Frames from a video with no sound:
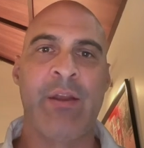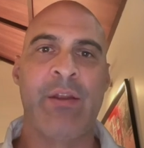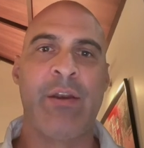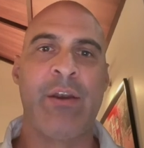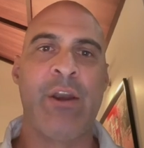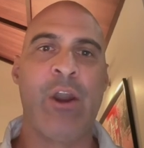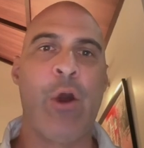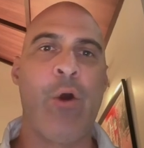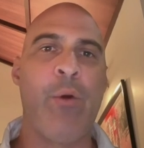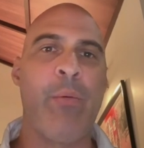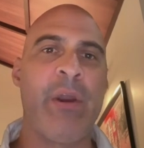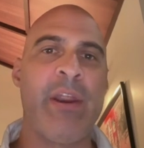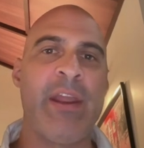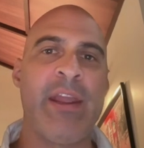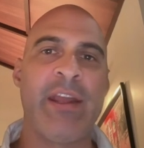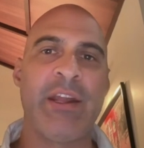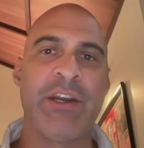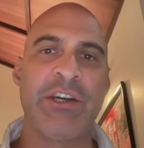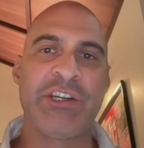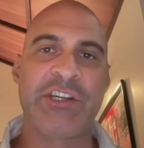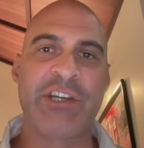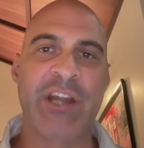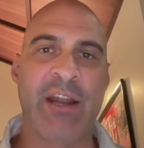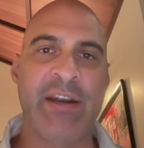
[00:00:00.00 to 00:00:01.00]
Nobody
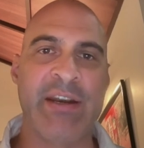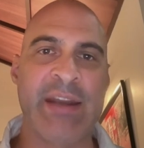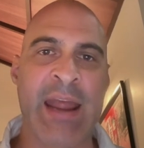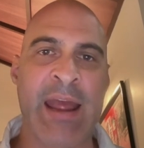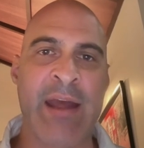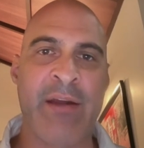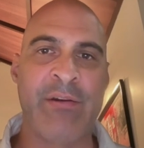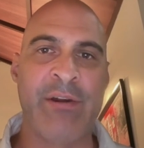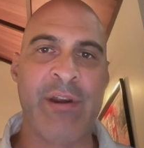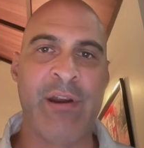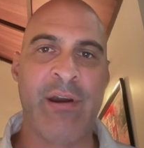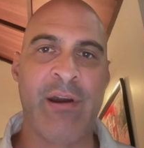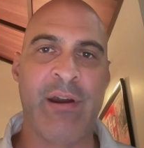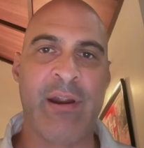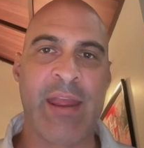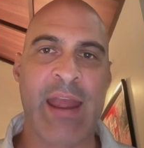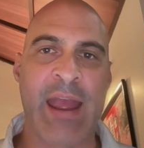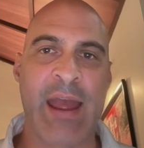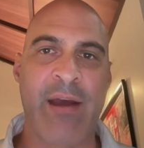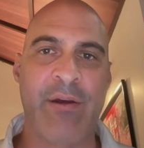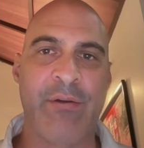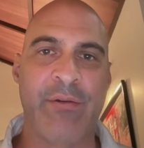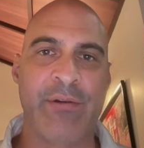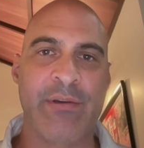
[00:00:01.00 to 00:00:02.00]
can shut down your
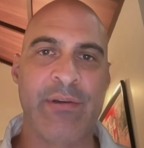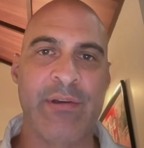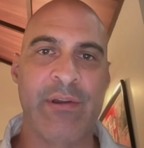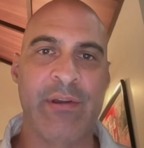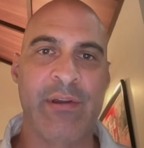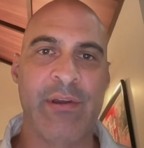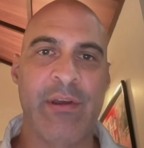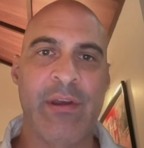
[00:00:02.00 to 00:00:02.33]
account.